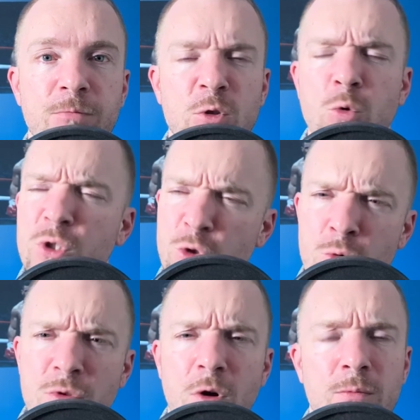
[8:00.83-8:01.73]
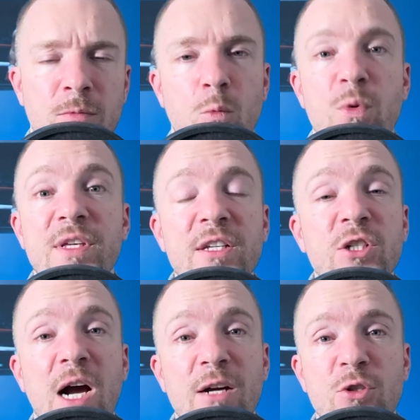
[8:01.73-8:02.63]
So it's true, though. We get
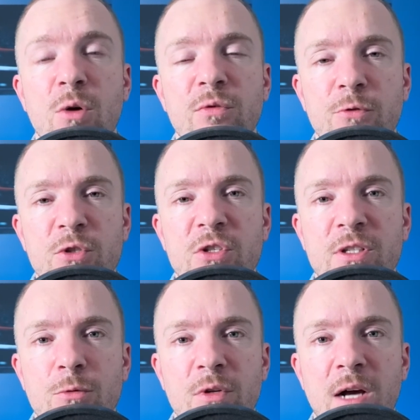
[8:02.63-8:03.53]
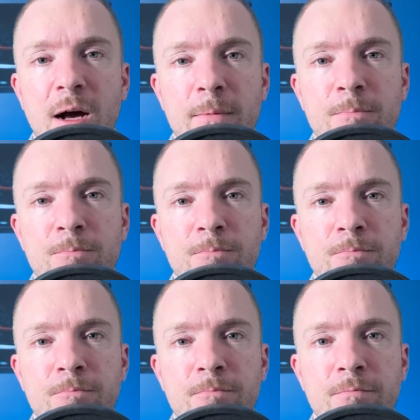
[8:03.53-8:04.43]
Jon Jones versus Ciryl Gane.
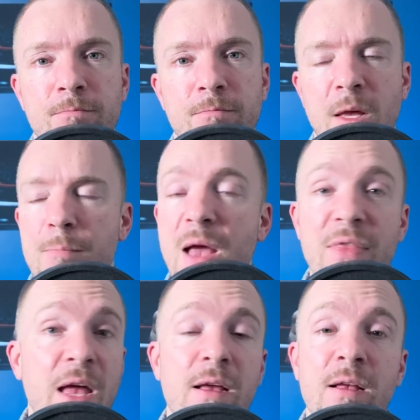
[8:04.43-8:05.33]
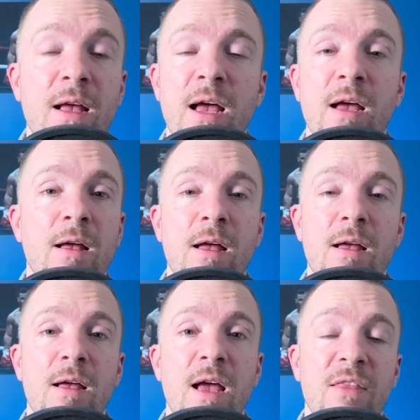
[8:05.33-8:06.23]
And man,
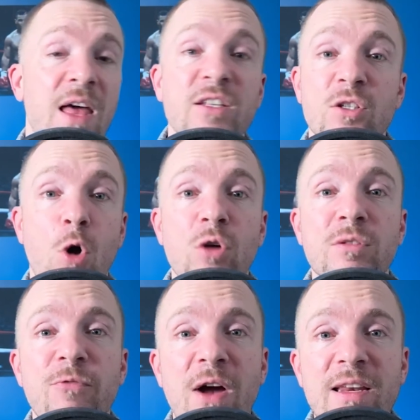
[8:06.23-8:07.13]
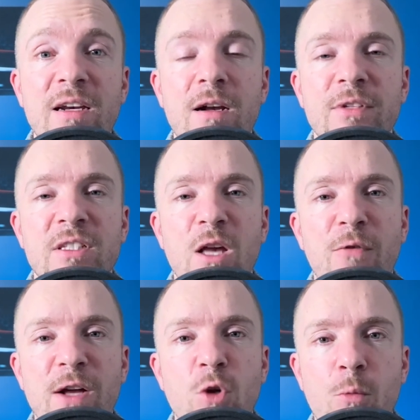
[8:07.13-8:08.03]
that is an awesome fight in and of itself.
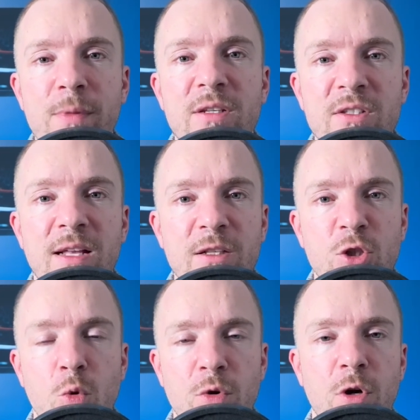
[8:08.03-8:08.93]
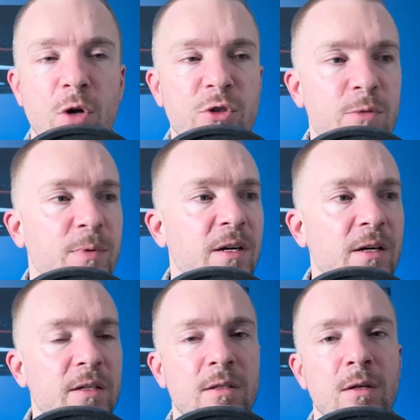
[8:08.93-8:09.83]
I don't mean to sell it short at all just
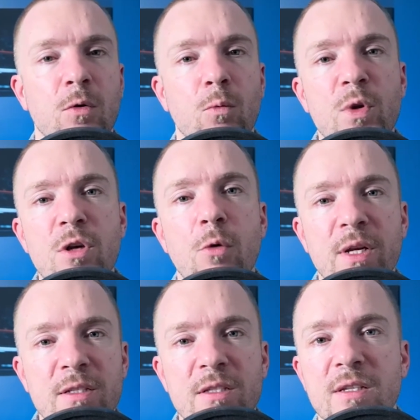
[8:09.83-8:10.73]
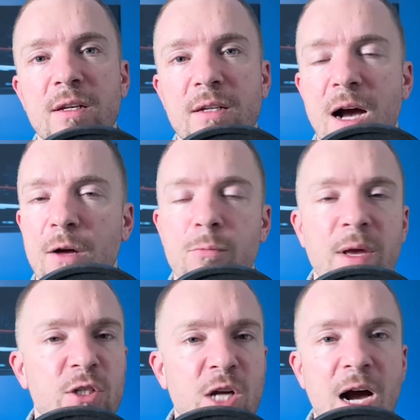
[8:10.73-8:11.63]
because we don't get to see Ngannou,
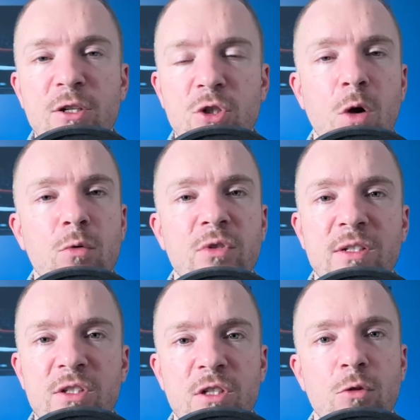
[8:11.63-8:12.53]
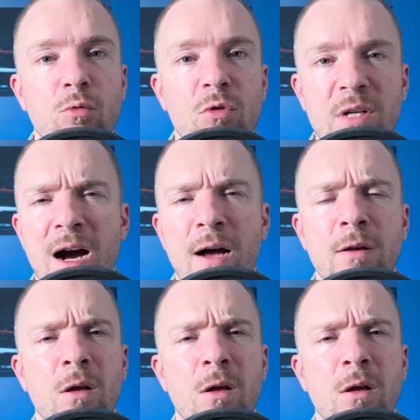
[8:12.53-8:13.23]
man. Jon Jones and Ciryl Gane.